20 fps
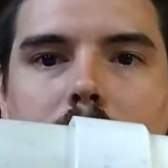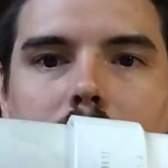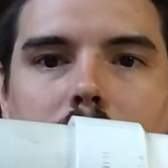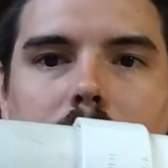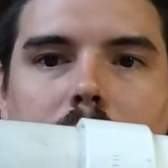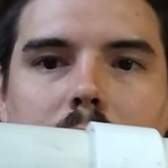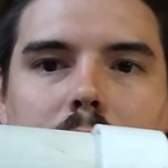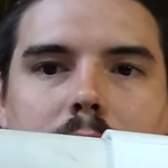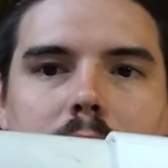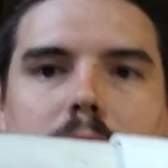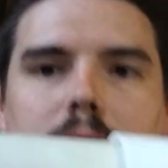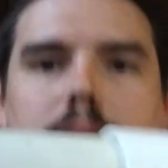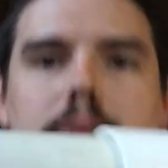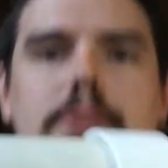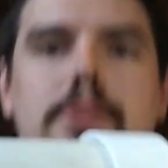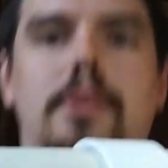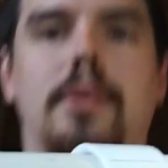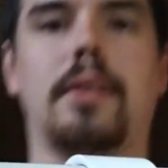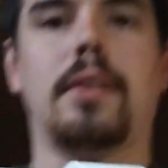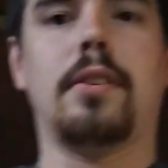Here it
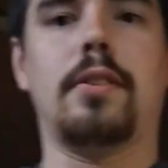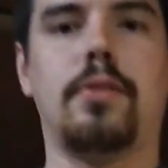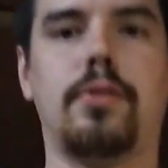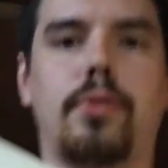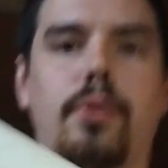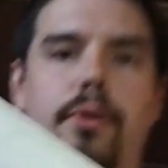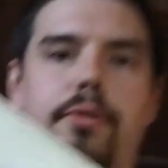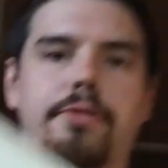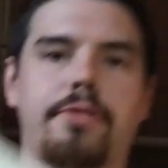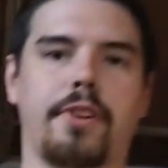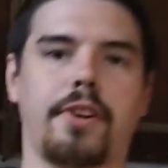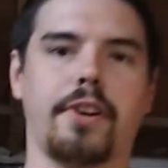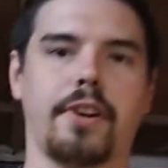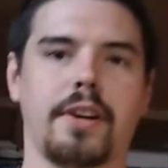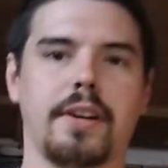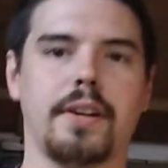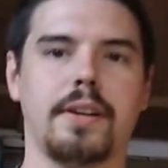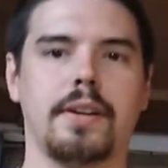is, so far.